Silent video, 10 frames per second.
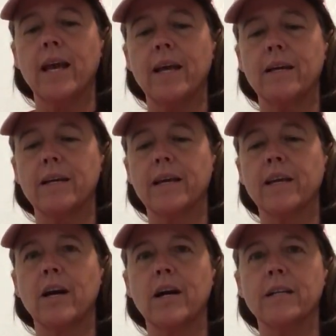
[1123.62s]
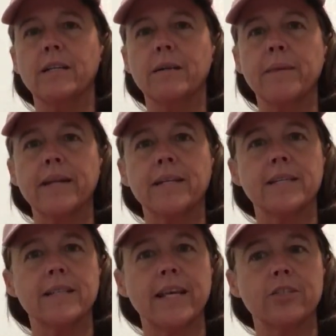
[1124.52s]
and God commanded
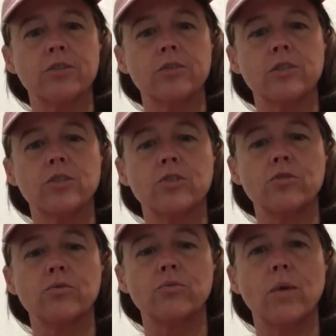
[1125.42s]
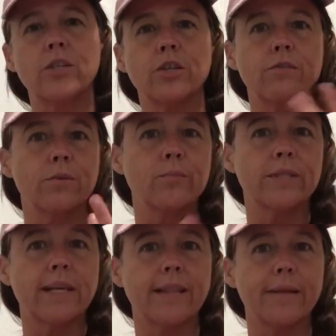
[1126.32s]
his angels to watch over and
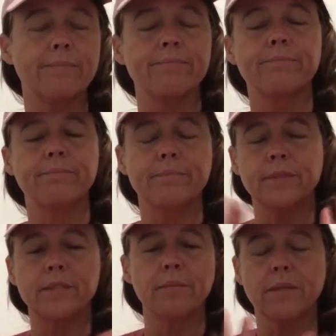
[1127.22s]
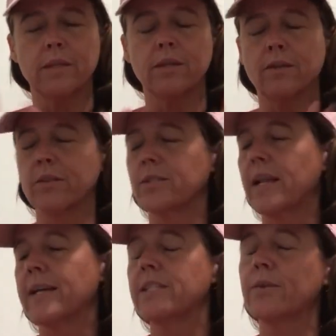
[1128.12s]
protect them. Something along those
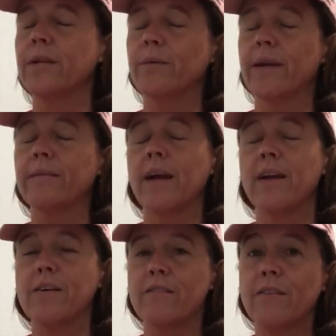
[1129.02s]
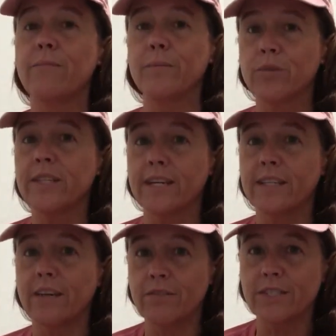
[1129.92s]
lines. So anyway, I have been
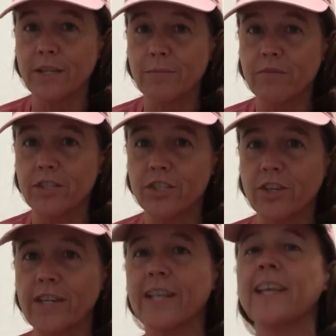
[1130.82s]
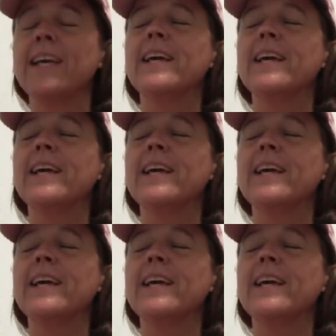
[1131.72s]
protected every step of this journey.